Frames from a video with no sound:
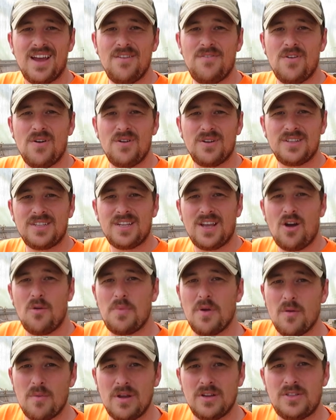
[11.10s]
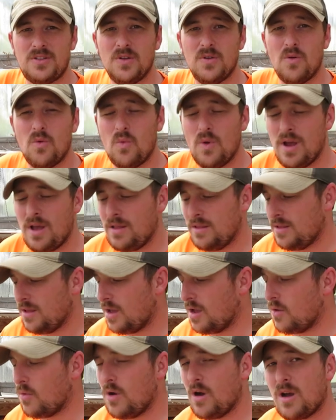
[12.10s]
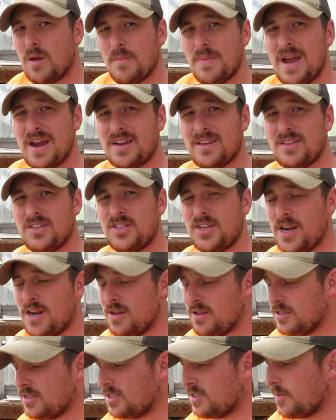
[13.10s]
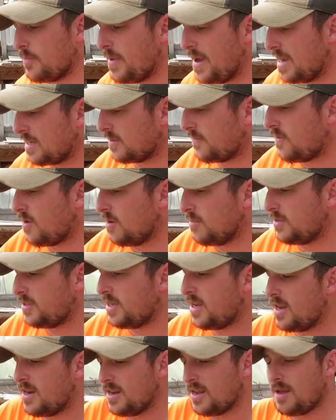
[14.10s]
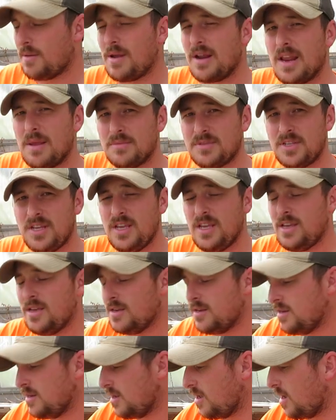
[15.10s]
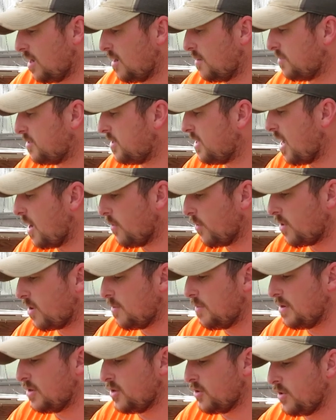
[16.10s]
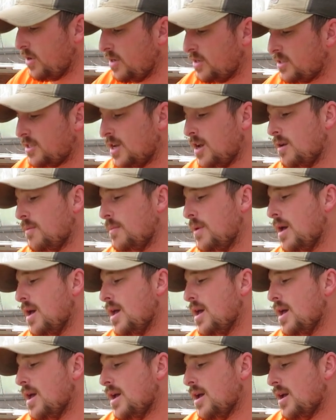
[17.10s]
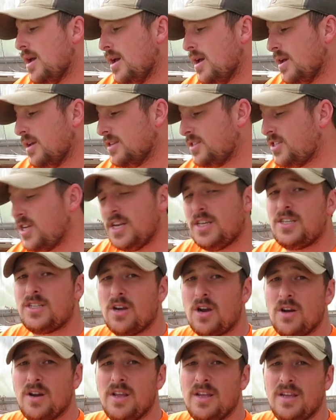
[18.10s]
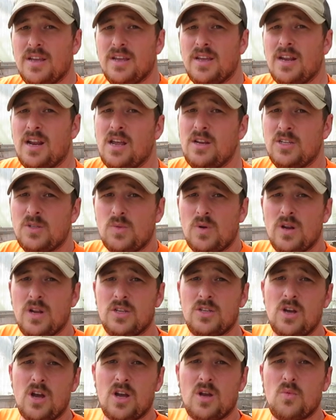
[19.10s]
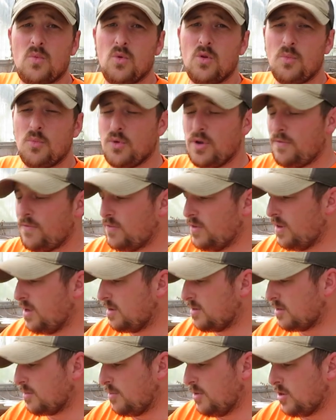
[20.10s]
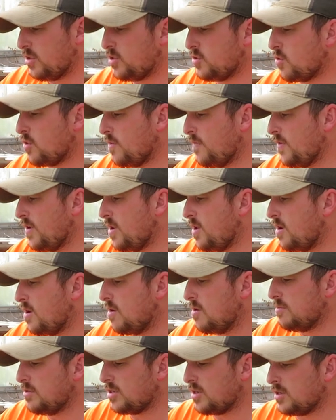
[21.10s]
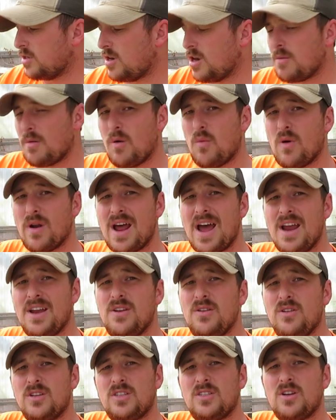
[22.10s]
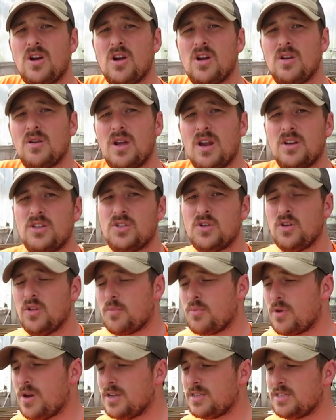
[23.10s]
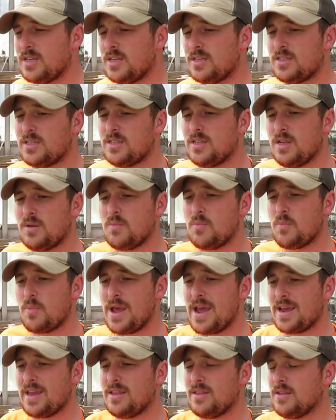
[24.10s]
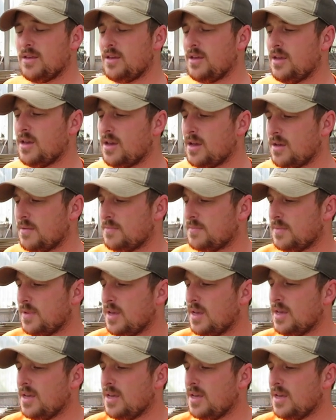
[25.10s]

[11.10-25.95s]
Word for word: Hey folks, hope everybody's doing well. Uh, welcome back to the channel. This is The Pask Farmstead. Uh, my name's Ian. Um, today we're going to be doing some seed starting and I just want to talk real briefly. It's going to be a shorter video. I'm just going to talk about what I do to start and kind of show you the process and then packing the uh,